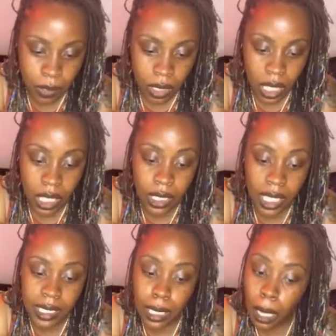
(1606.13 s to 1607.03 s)
It says
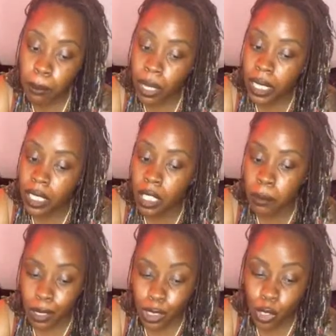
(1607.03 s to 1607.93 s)
not breaking up, but
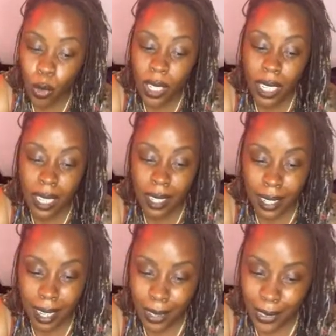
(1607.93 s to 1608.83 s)
it's going in and
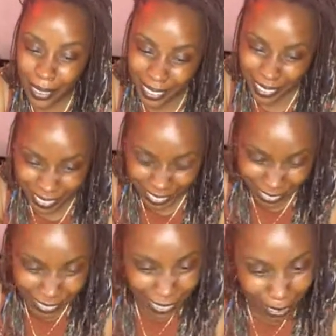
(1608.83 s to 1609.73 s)
out.
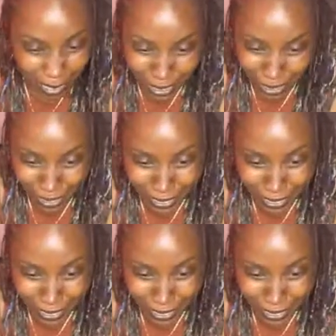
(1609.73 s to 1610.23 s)
Type shit.